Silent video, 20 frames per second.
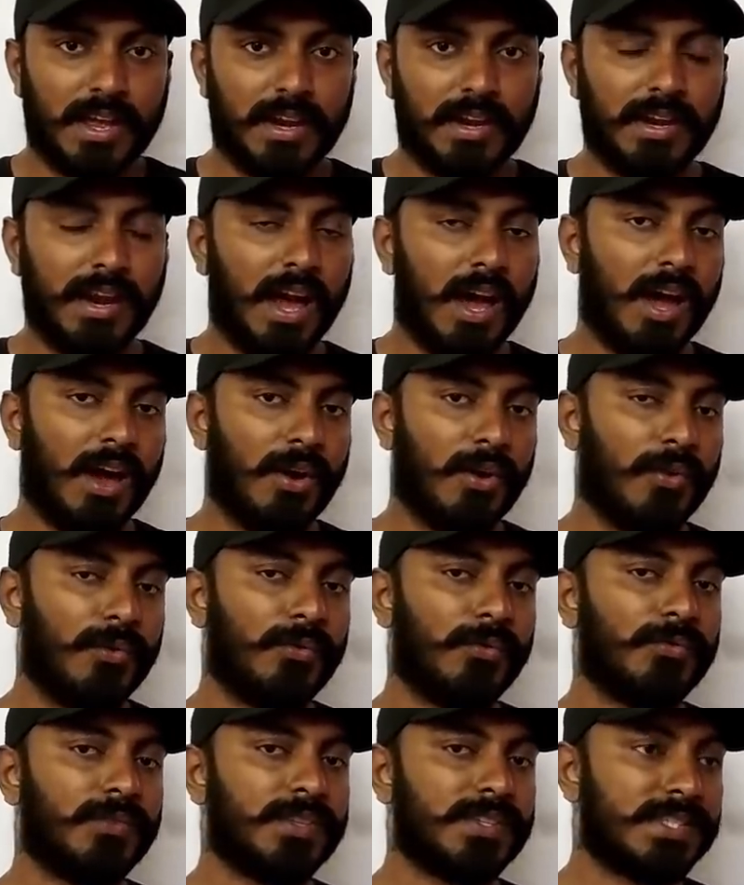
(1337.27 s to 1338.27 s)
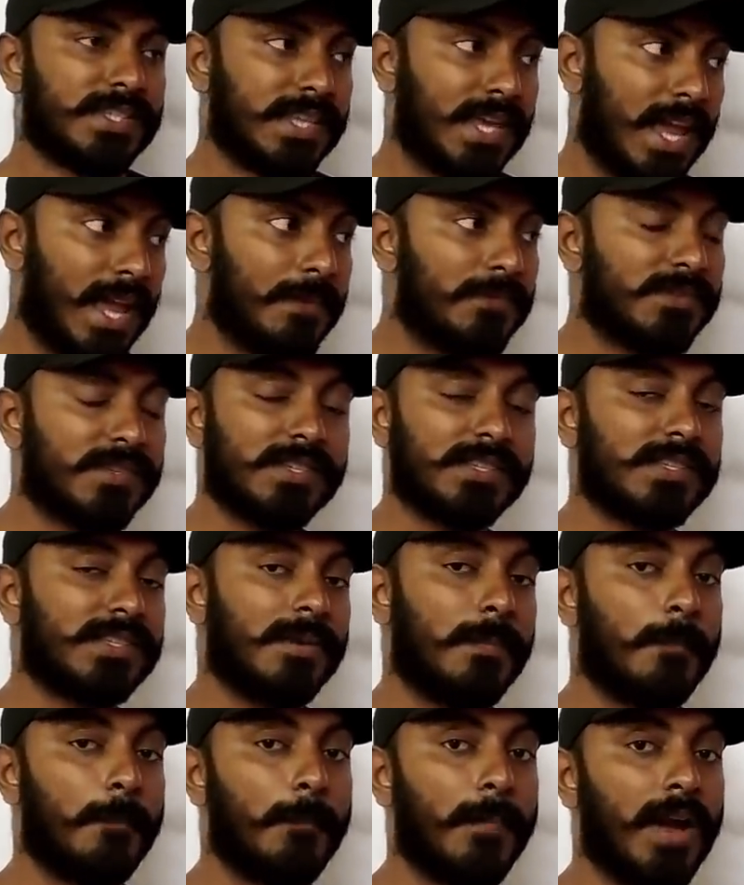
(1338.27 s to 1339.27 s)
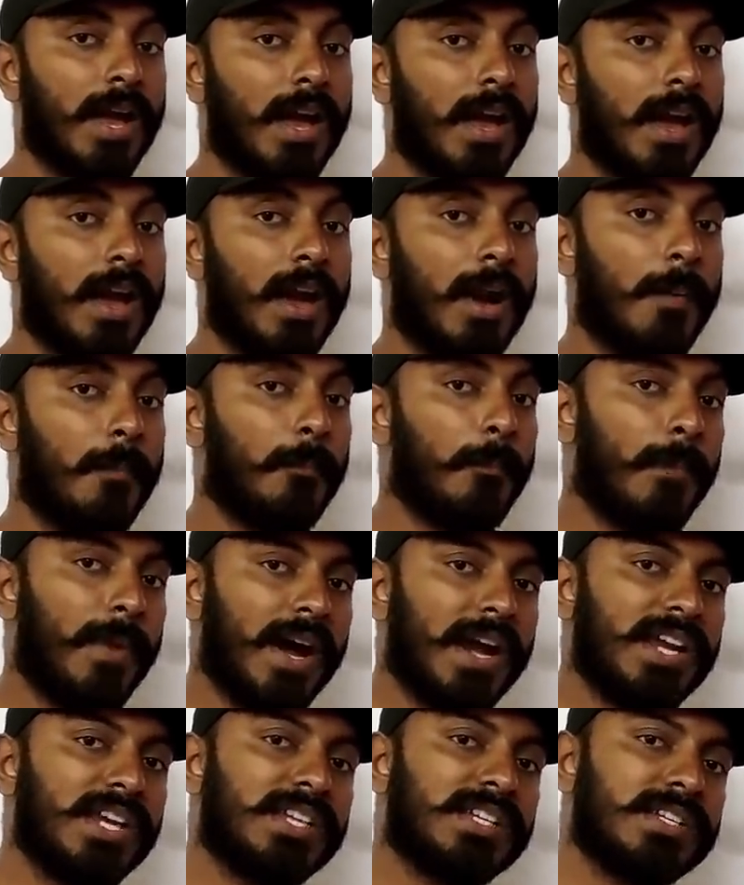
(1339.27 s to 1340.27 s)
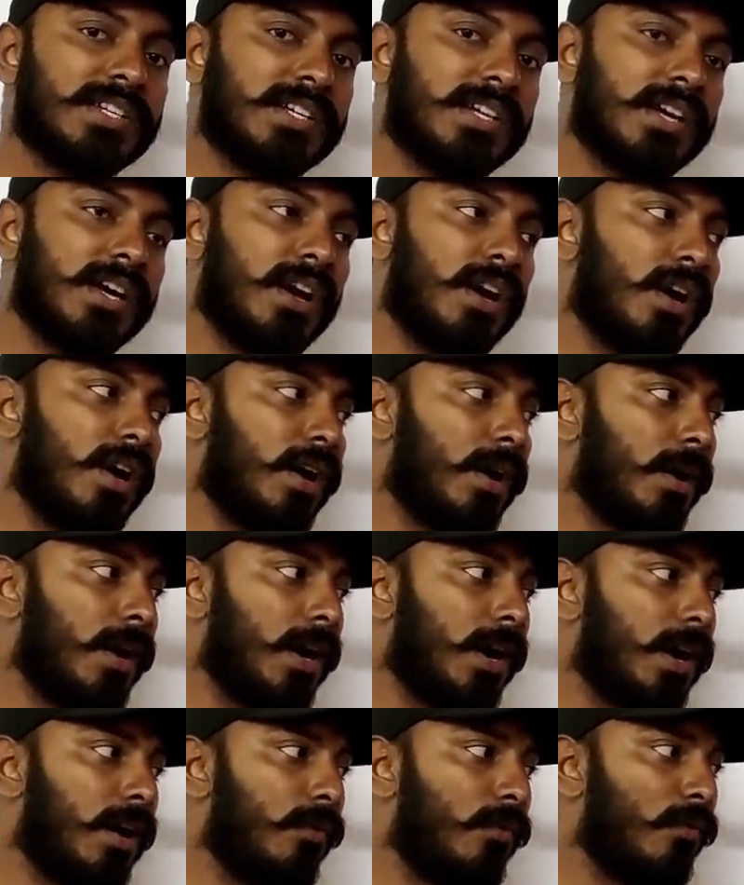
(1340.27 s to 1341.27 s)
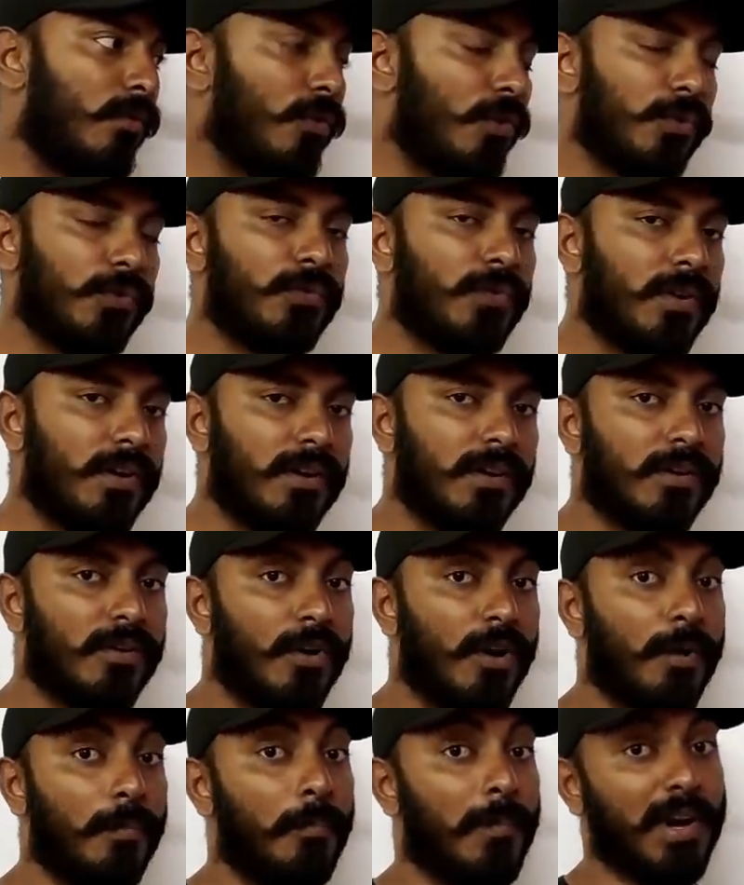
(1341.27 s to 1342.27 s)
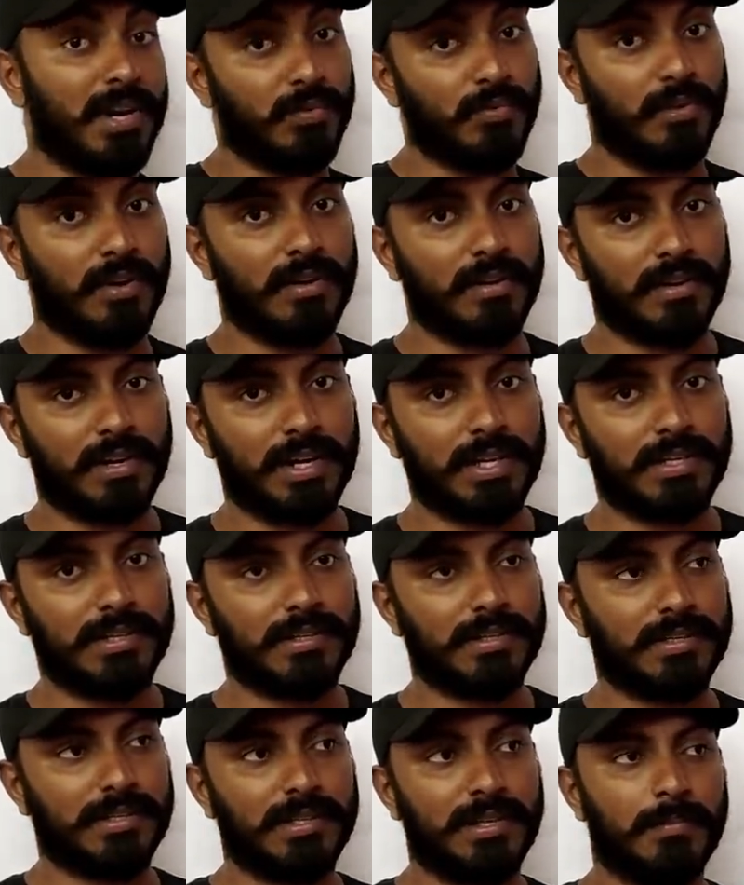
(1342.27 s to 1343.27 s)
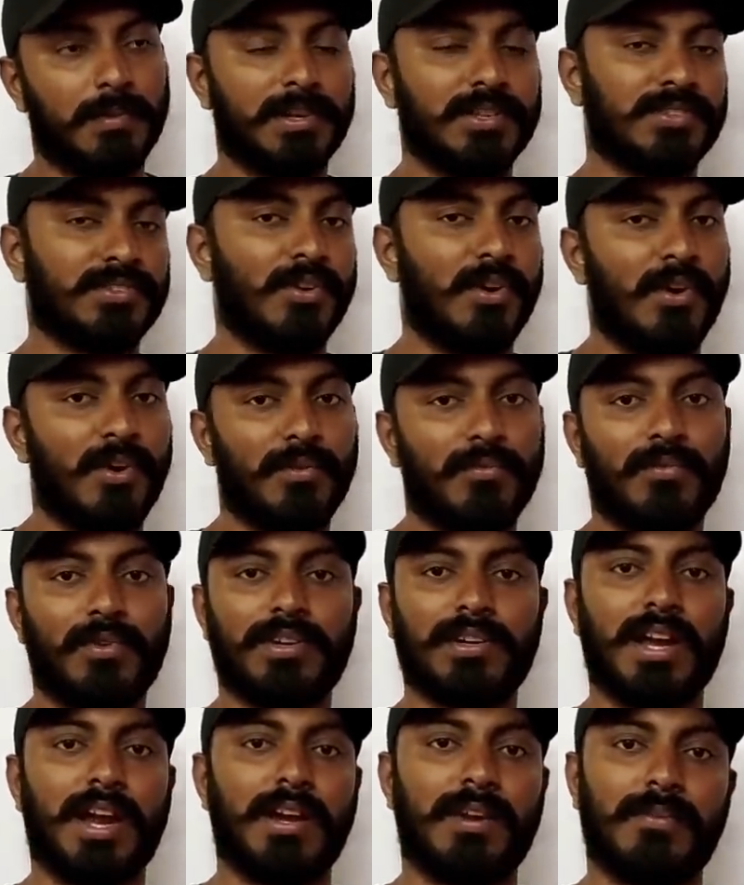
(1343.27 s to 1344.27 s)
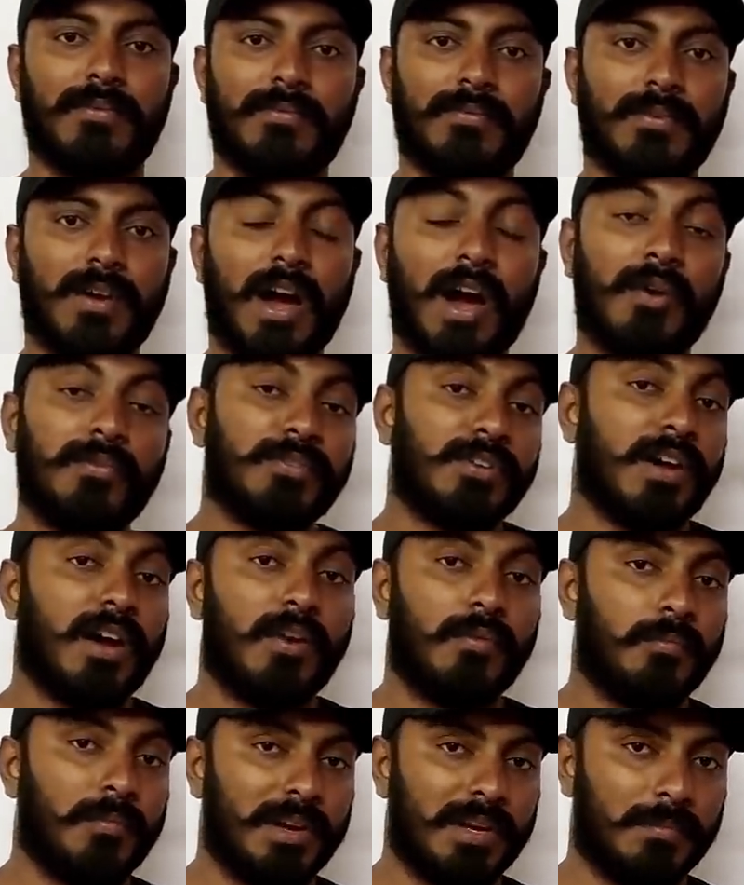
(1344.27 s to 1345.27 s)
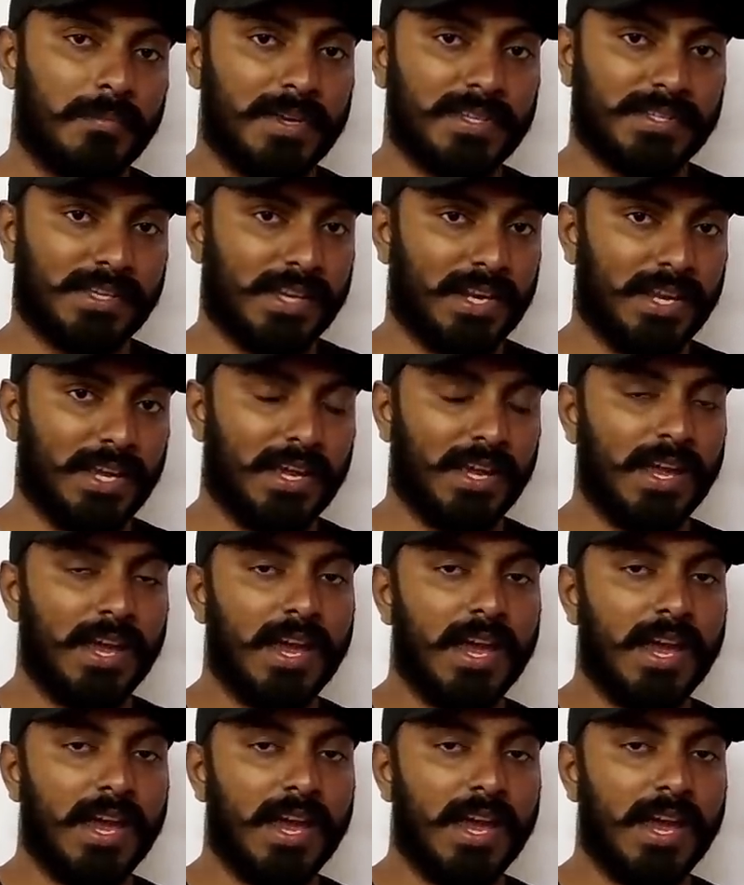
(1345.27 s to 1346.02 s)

Now the same system won't work or might work. It depends on what kind of, how you have built basically.